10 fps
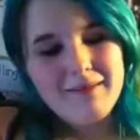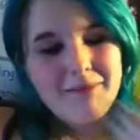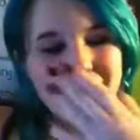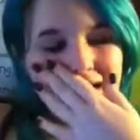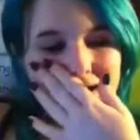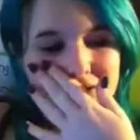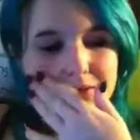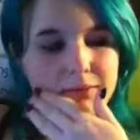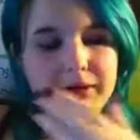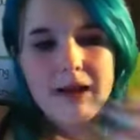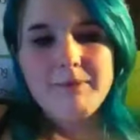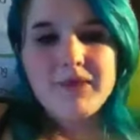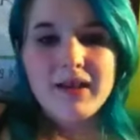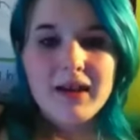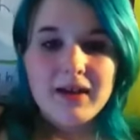and to subscribe.
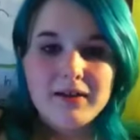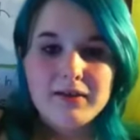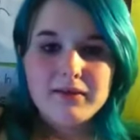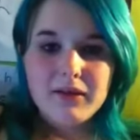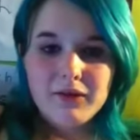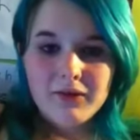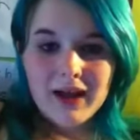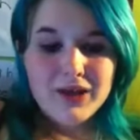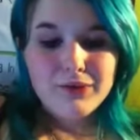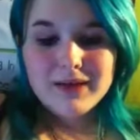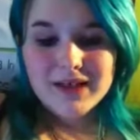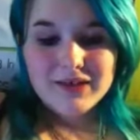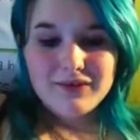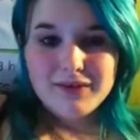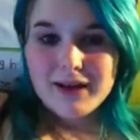So, I know we can do
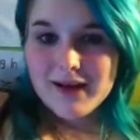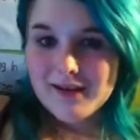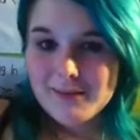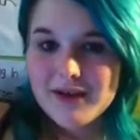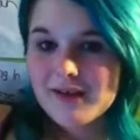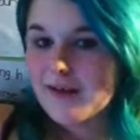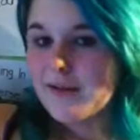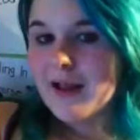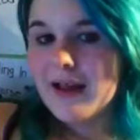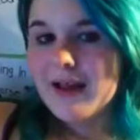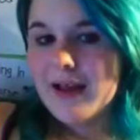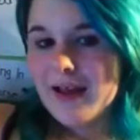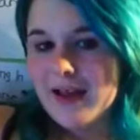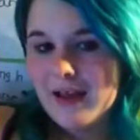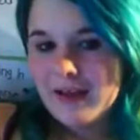this, guys, because
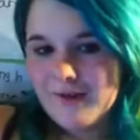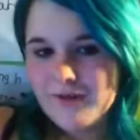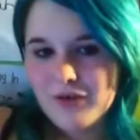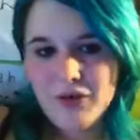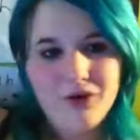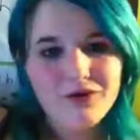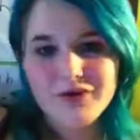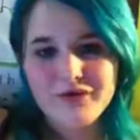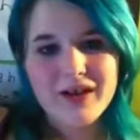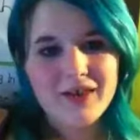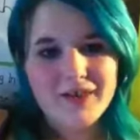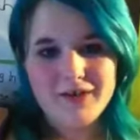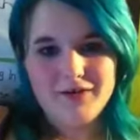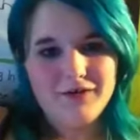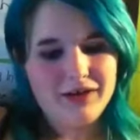I have total faith in
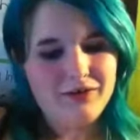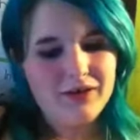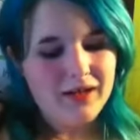all of you.